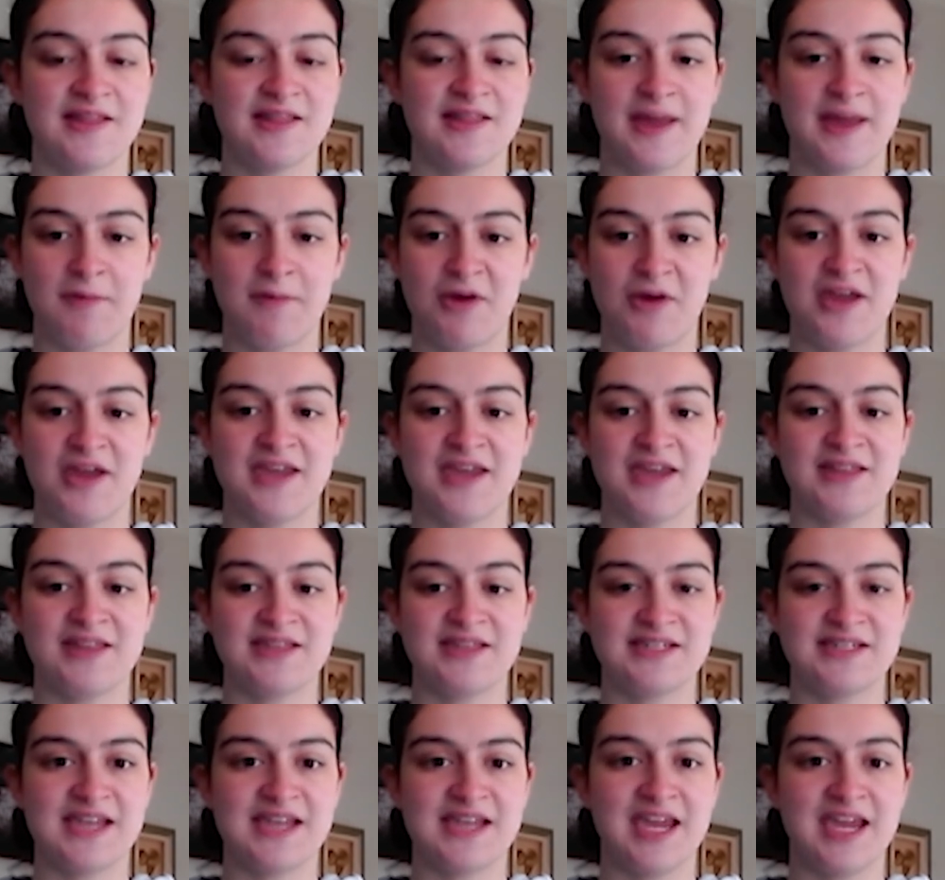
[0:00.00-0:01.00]
they were in
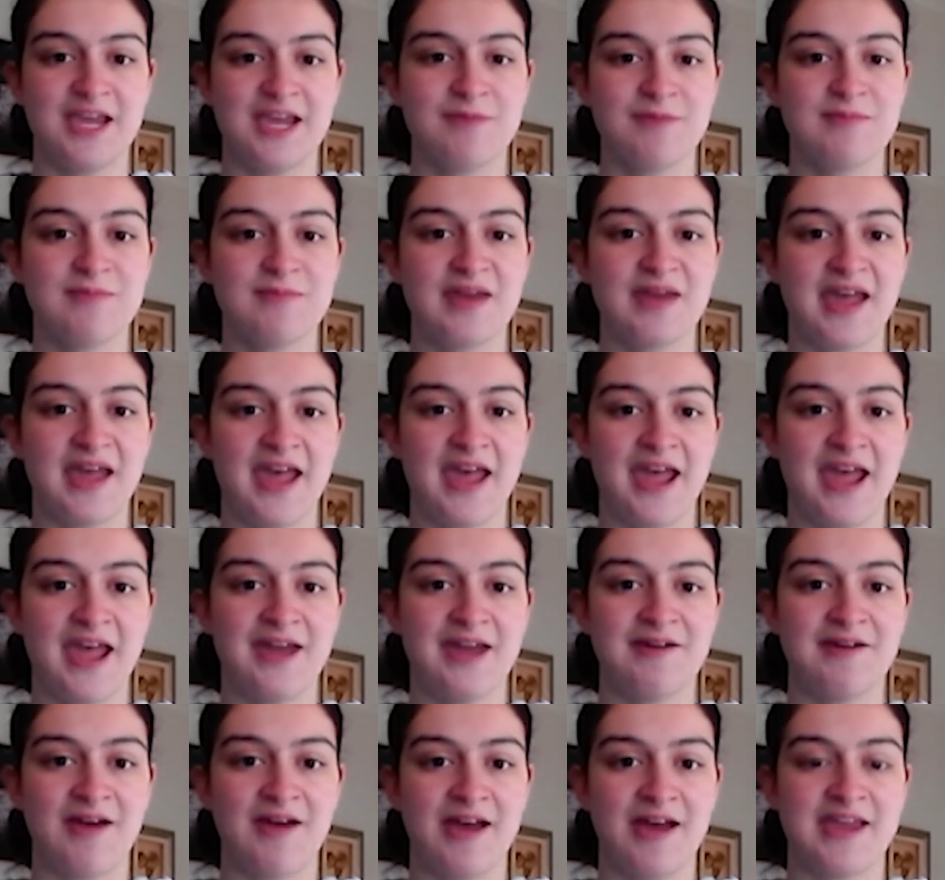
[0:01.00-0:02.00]
the team
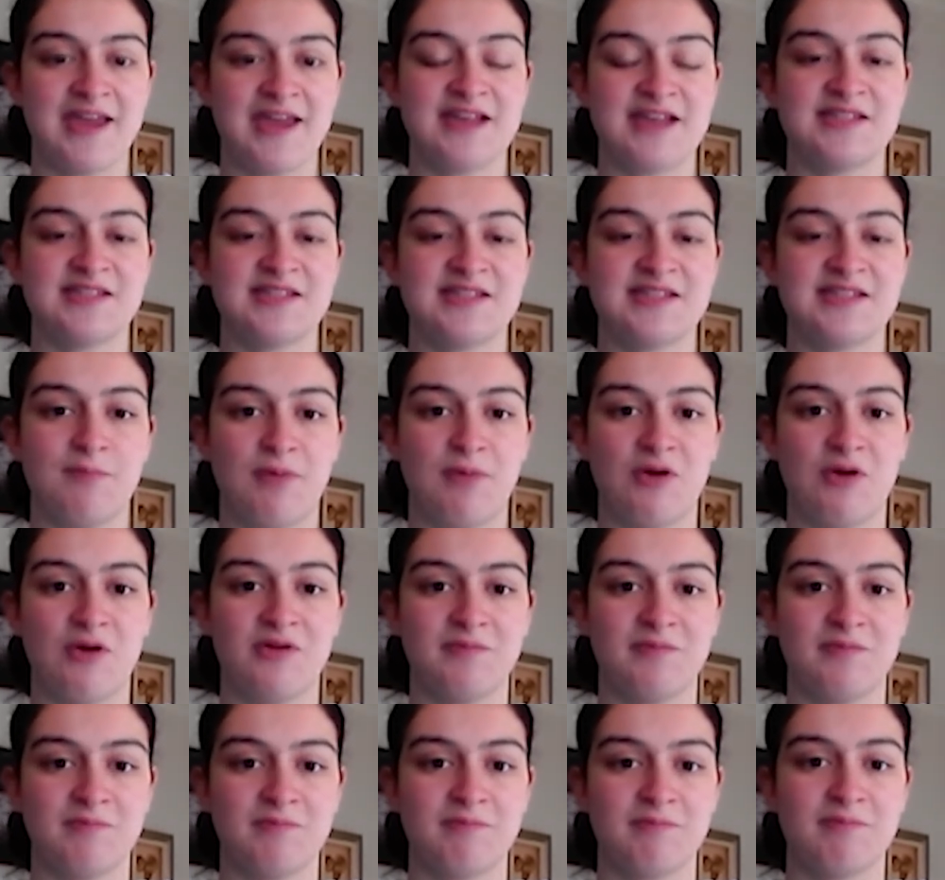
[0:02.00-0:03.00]
and I guess the
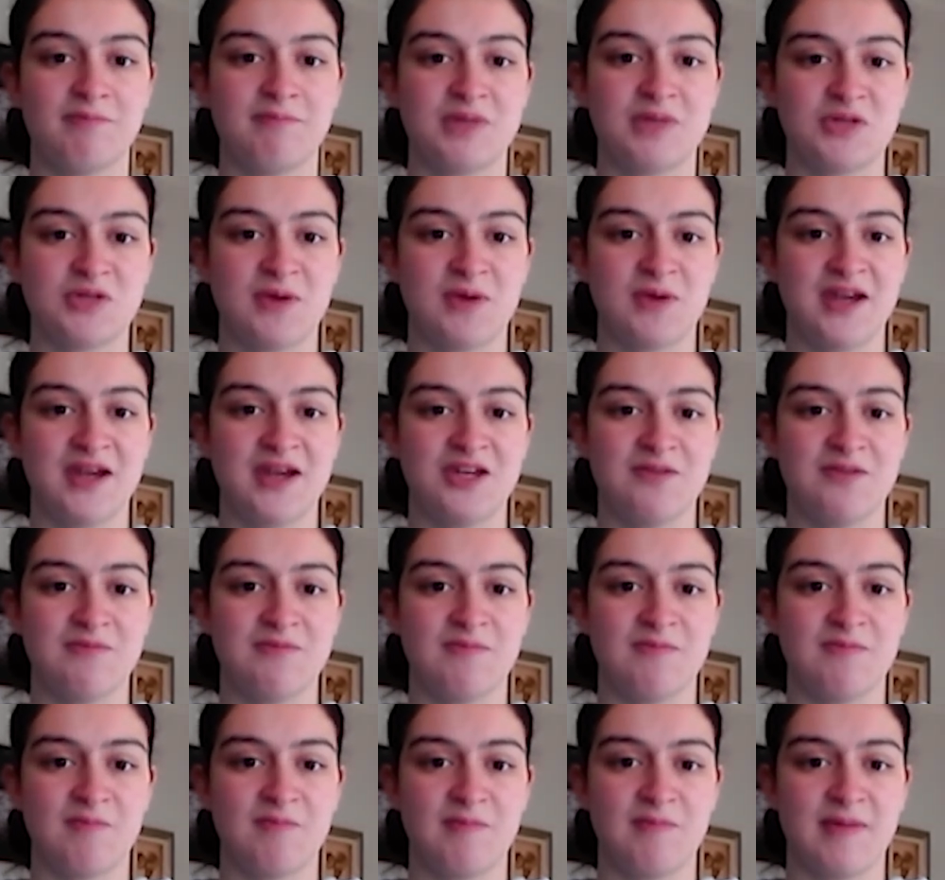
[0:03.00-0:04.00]
bond between
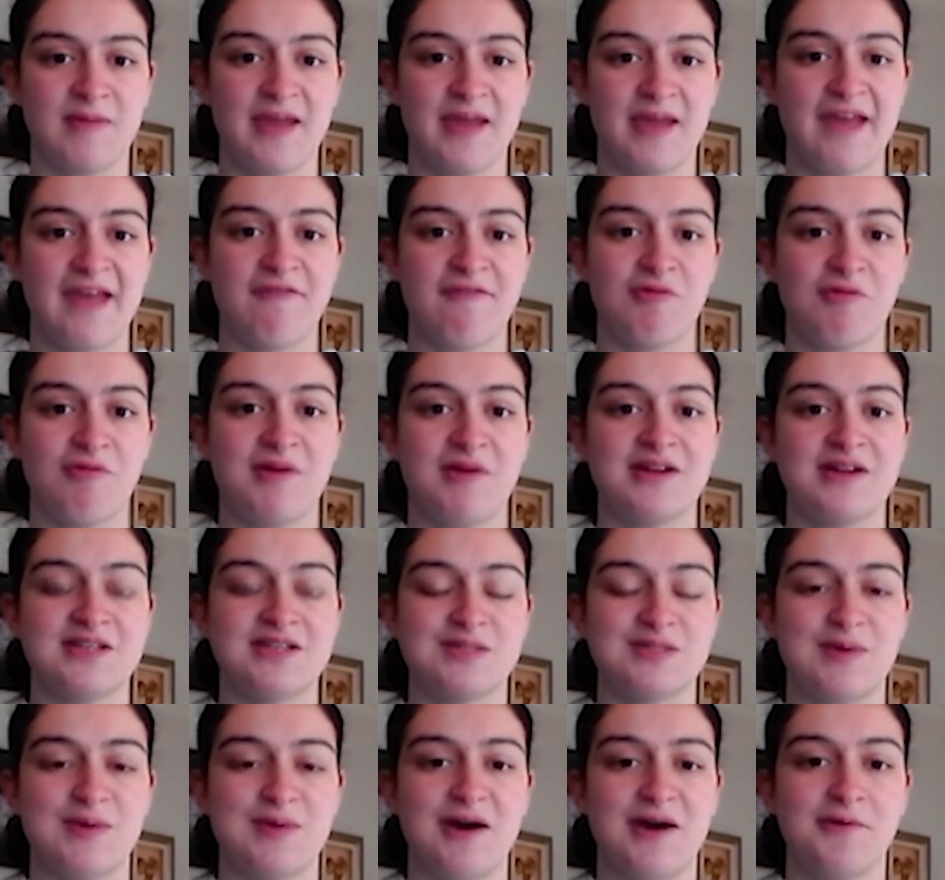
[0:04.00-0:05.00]
everyone
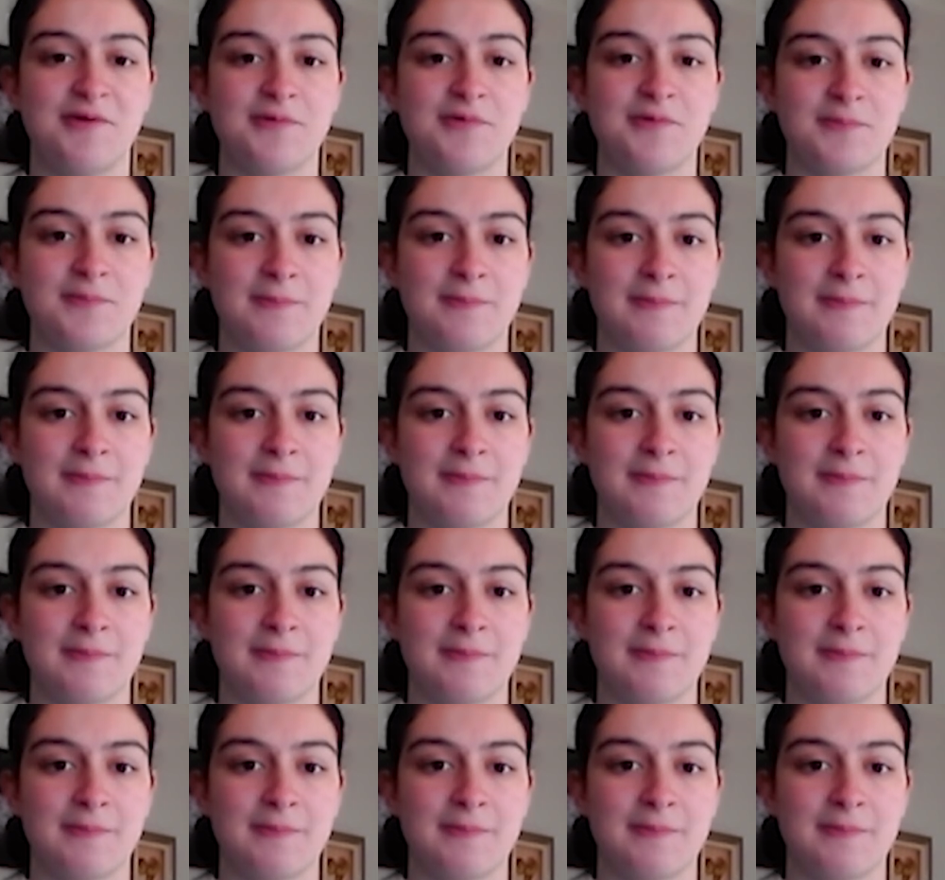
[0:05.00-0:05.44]
as well.